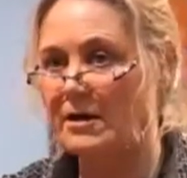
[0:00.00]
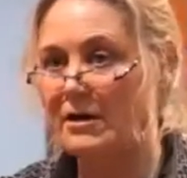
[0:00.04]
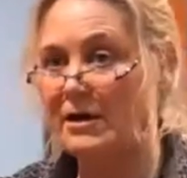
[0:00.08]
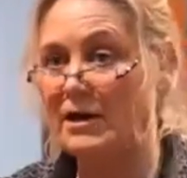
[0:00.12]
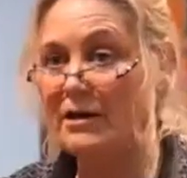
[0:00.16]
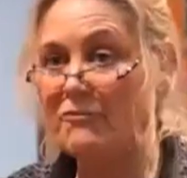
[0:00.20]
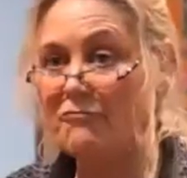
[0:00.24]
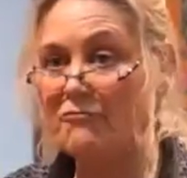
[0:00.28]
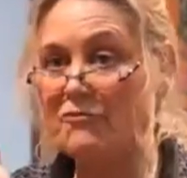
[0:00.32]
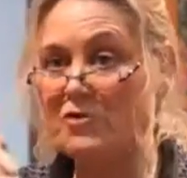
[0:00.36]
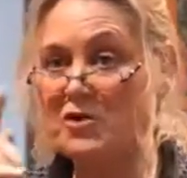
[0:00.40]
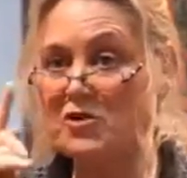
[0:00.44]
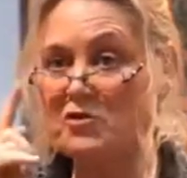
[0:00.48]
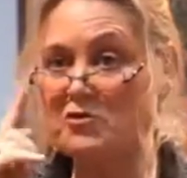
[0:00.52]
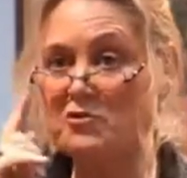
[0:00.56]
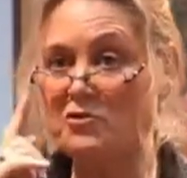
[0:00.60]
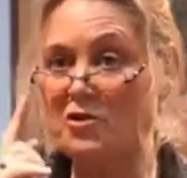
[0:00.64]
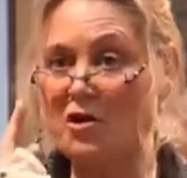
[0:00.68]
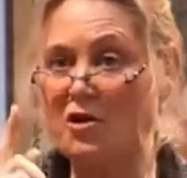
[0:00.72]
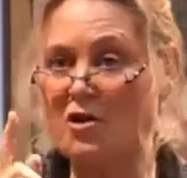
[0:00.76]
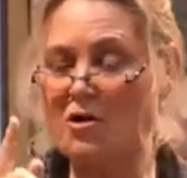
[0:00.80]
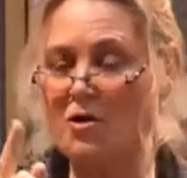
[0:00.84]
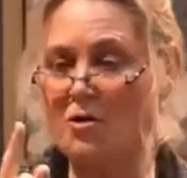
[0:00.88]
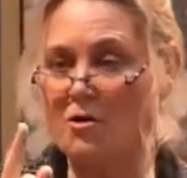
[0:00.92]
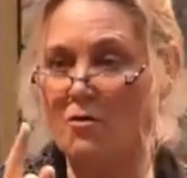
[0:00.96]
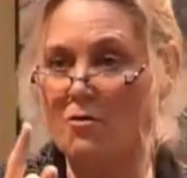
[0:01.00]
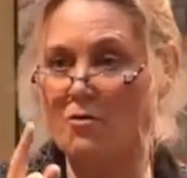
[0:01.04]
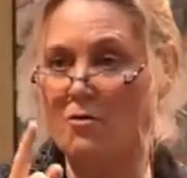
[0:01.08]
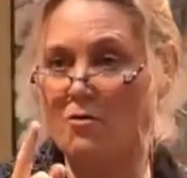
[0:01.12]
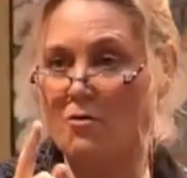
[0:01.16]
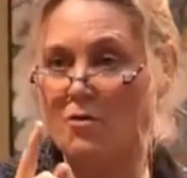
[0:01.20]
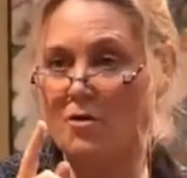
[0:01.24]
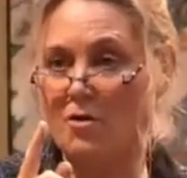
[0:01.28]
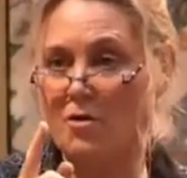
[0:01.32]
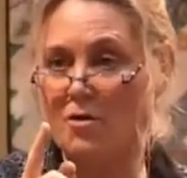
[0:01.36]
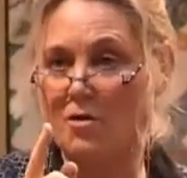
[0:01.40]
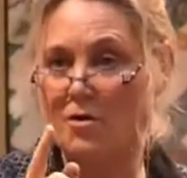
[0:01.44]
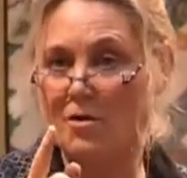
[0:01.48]
if we know
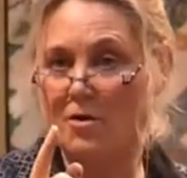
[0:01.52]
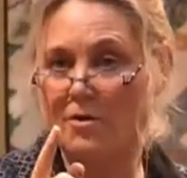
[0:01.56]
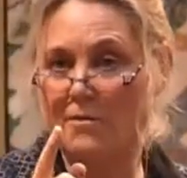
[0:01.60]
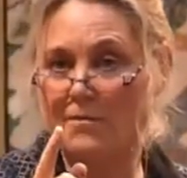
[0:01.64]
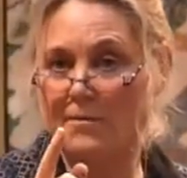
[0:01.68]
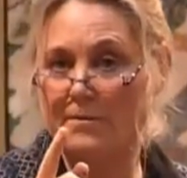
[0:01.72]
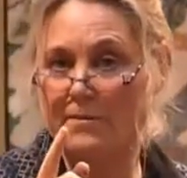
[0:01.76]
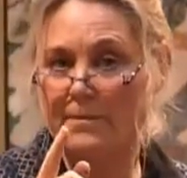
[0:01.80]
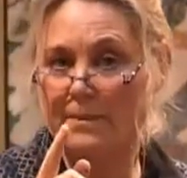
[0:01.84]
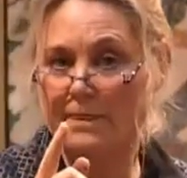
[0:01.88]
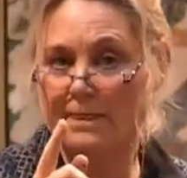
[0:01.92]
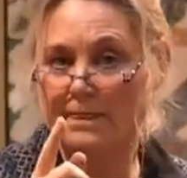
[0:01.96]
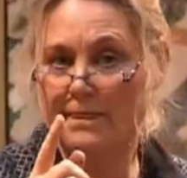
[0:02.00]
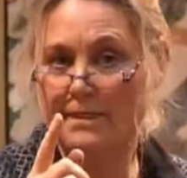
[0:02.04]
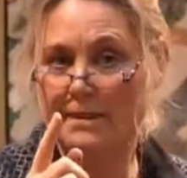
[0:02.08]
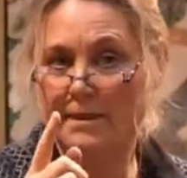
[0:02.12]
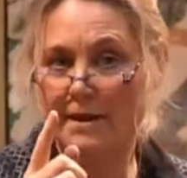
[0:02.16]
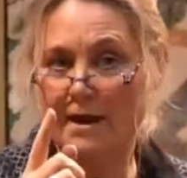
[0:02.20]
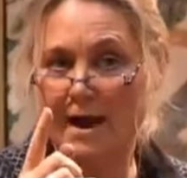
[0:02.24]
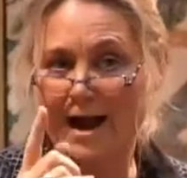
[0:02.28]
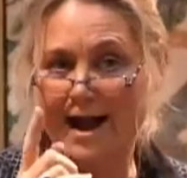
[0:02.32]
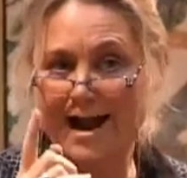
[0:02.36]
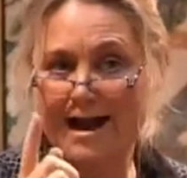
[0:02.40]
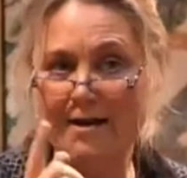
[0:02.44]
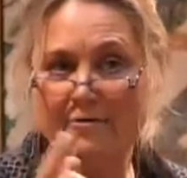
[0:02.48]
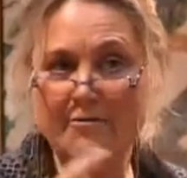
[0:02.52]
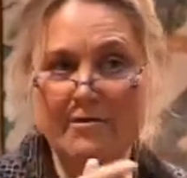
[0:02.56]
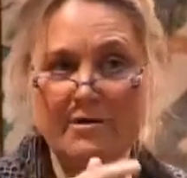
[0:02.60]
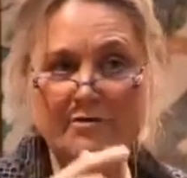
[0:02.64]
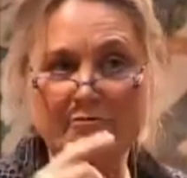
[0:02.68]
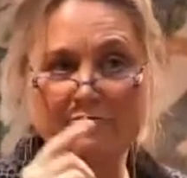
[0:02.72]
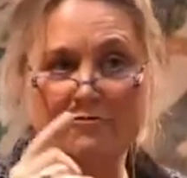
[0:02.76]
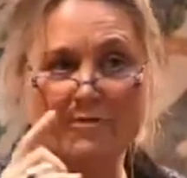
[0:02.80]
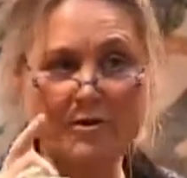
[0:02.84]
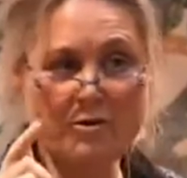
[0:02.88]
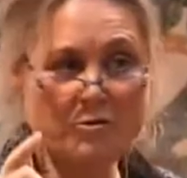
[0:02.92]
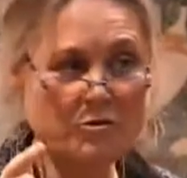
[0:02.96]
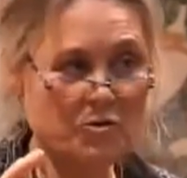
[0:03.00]
how it
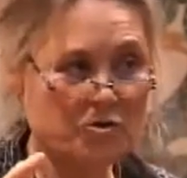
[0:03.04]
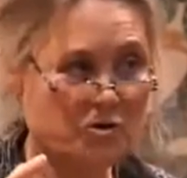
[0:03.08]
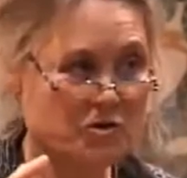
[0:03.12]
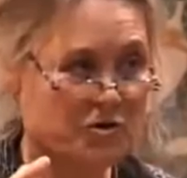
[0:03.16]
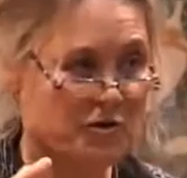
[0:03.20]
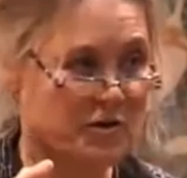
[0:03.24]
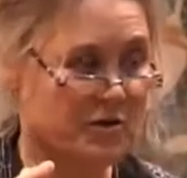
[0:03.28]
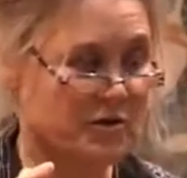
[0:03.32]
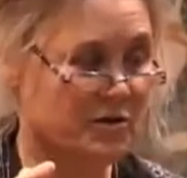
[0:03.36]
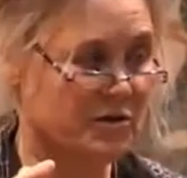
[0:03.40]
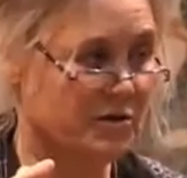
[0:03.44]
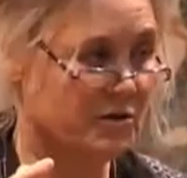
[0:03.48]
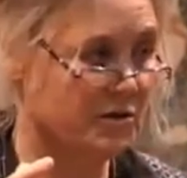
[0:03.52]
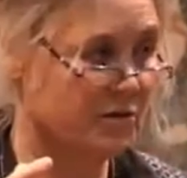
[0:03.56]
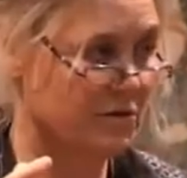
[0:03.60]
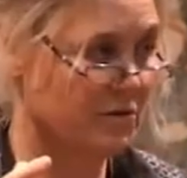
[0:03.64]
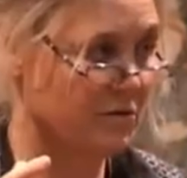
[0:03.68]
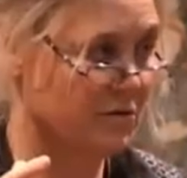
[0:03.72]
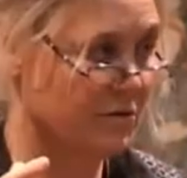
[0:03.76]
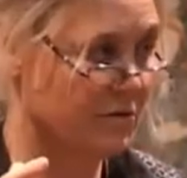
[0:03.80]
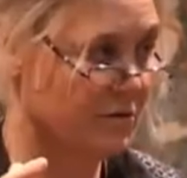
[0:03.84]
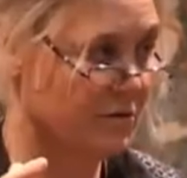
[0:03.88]
functions,